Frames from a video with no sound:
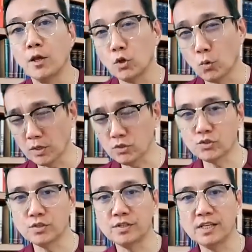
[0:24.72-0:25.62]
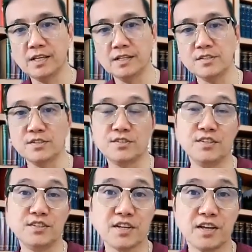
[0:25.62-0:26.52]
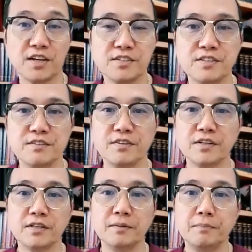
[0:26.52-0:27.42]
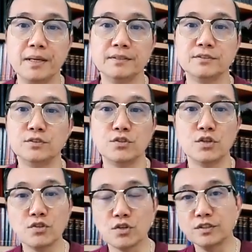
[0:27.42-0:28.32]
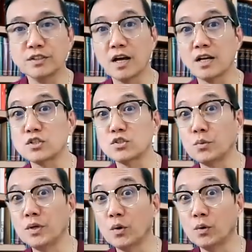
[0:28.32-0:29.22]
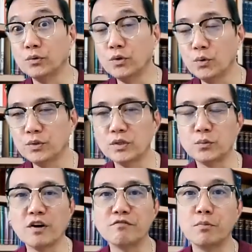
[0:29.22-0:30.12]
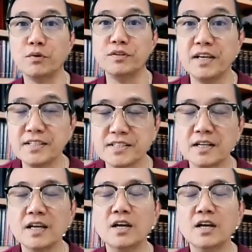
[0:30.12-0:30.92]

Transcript: The question is, is this scientifically based decision, as we all know that we have more data